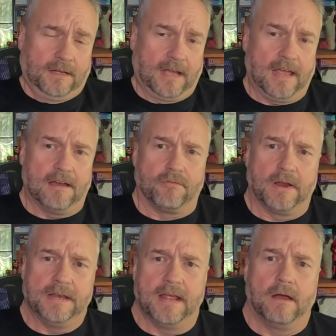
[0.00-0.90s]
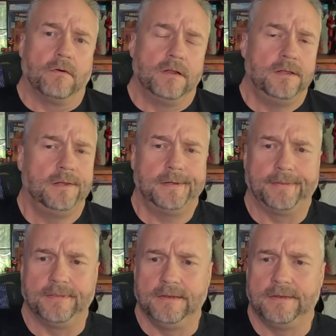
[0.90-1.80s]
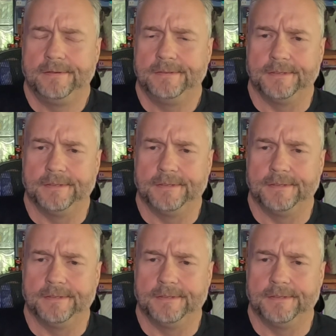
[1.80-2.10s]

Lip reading: I have right now, I think